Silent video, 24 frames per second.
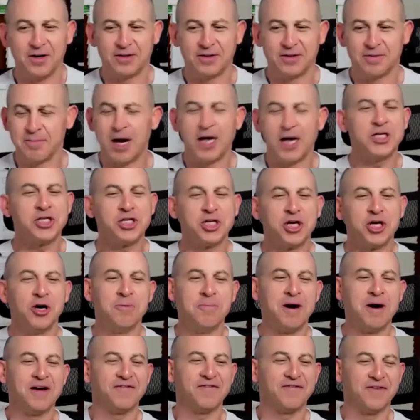My show,
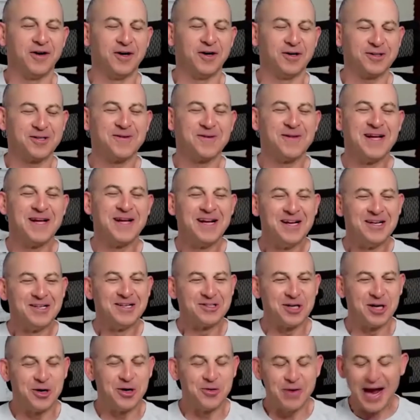my fault.
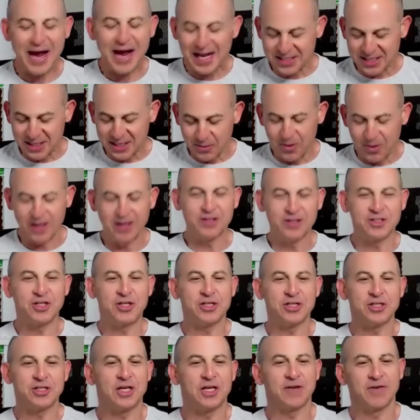So, Raza, why don't you
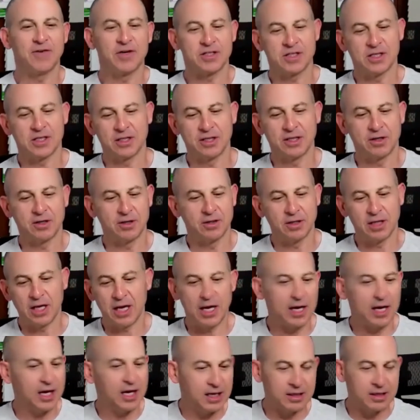just give us a little
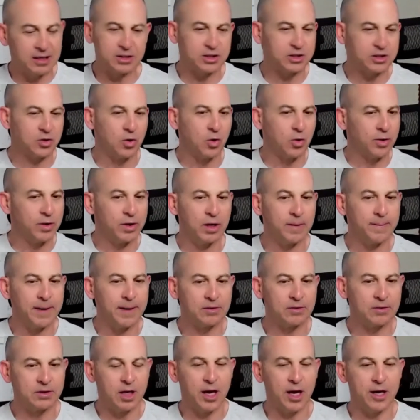story
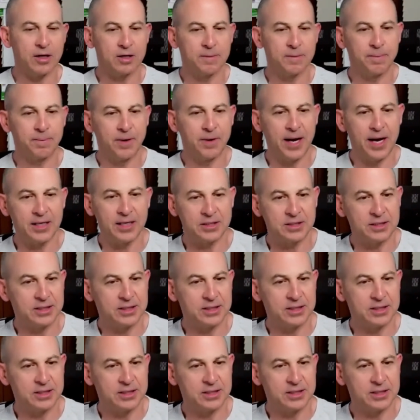about Tiger Press and